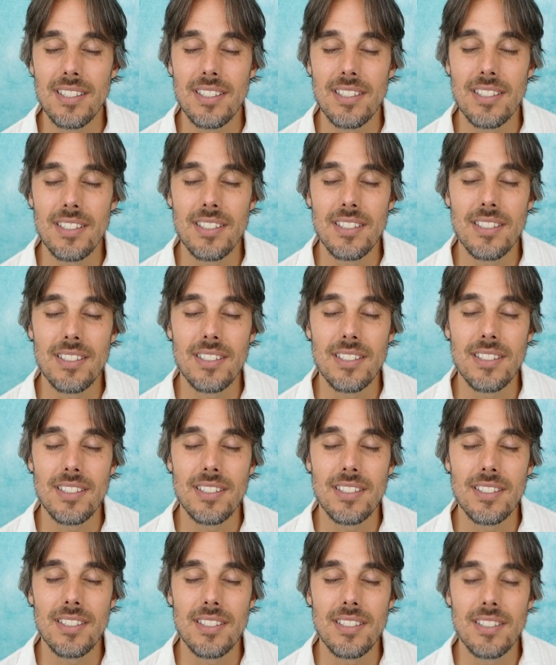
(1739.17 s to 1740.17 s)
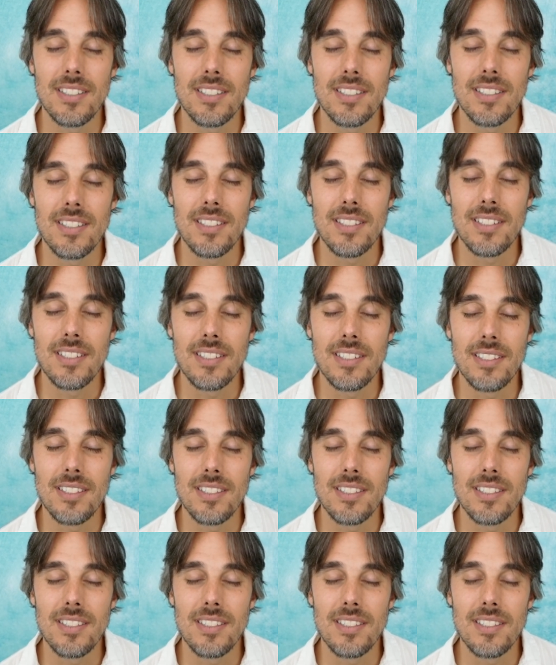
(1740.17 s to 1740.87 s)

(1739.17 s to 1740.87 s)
(silence)